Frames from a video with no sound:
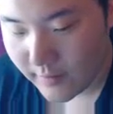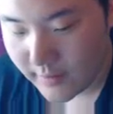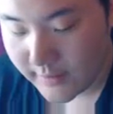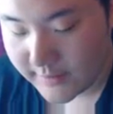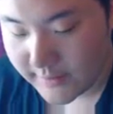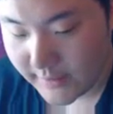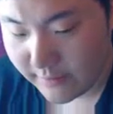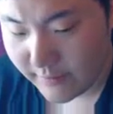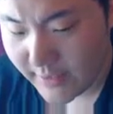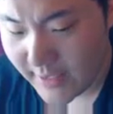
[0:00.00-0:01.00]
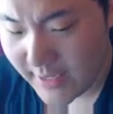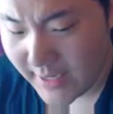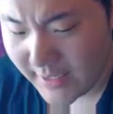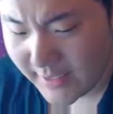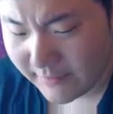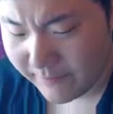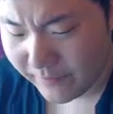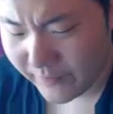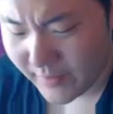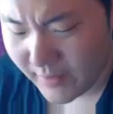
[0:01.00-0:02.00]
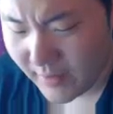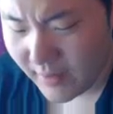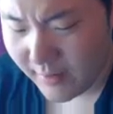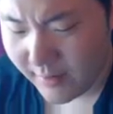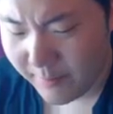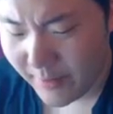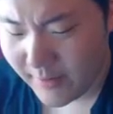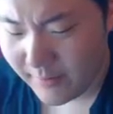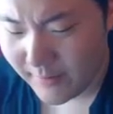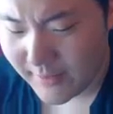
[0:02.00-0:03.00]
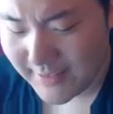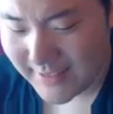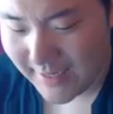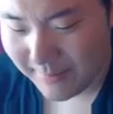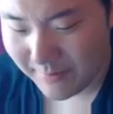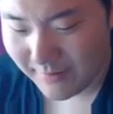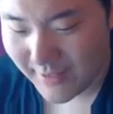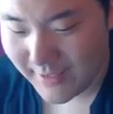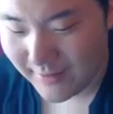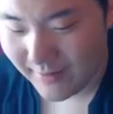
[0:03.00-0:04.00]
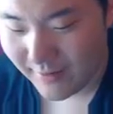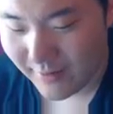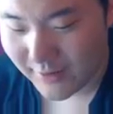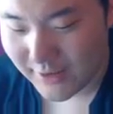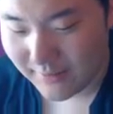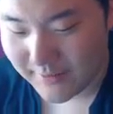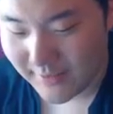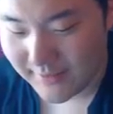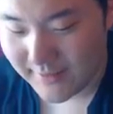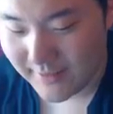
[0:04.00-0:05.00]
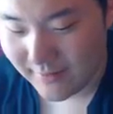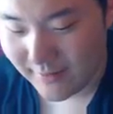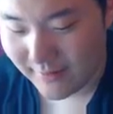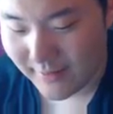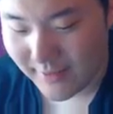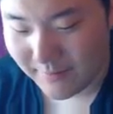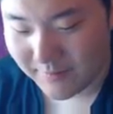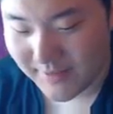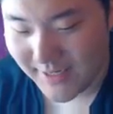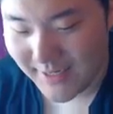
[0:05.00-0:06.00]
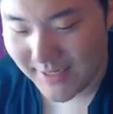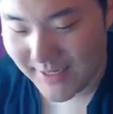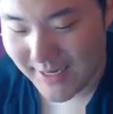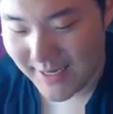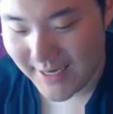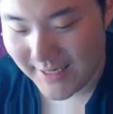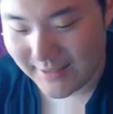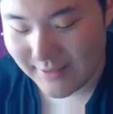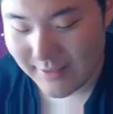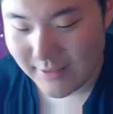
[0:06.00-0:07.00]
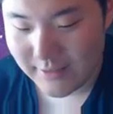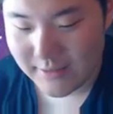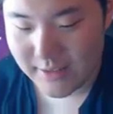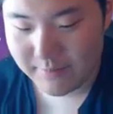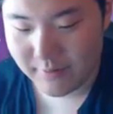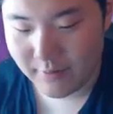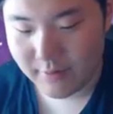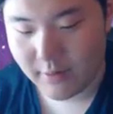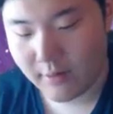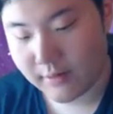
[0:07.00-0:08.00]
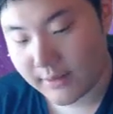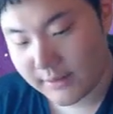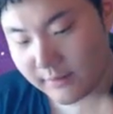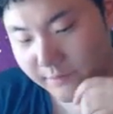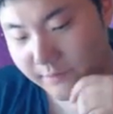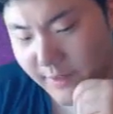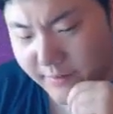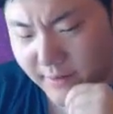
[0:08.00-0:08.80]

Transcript: let's see, we got our opponent with the Tapu Valeta, Garchomp, Celesteela, Arcanine, Whimsicott, and Tapu Koko. Oh, this is a very